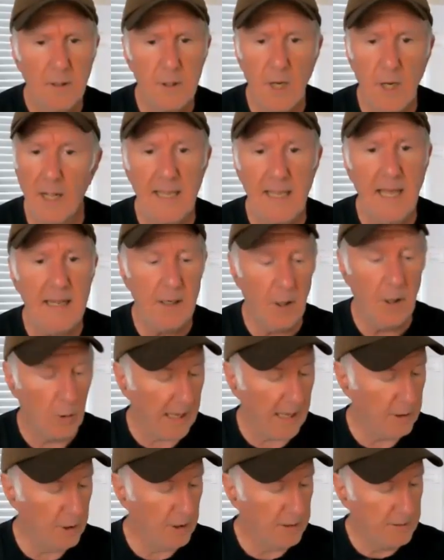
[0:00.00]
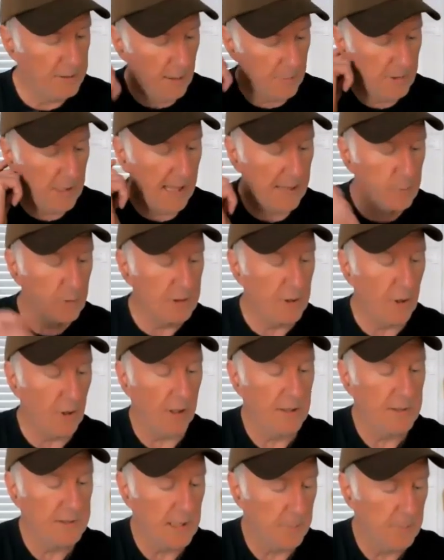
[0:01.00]
Not yet? Okay, good. I'm glad we
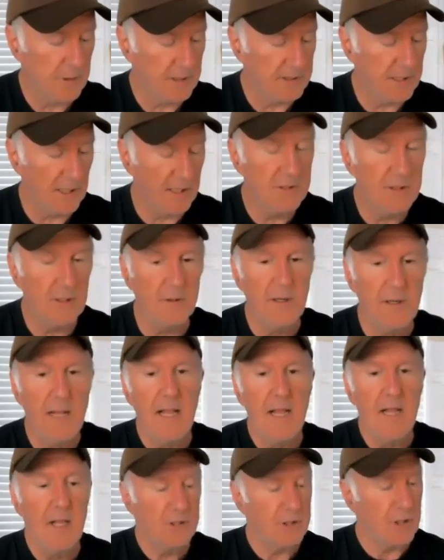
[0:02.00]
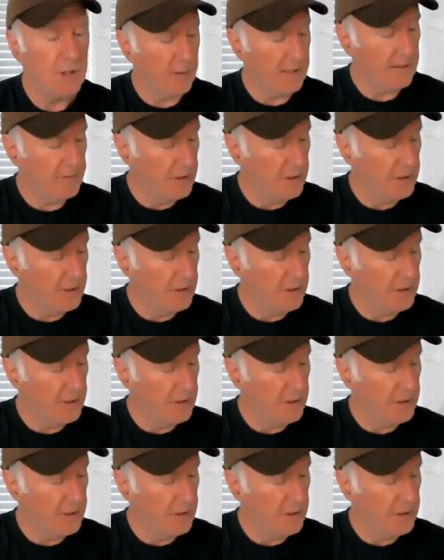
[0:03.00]
talked because I'm going to send it to you. So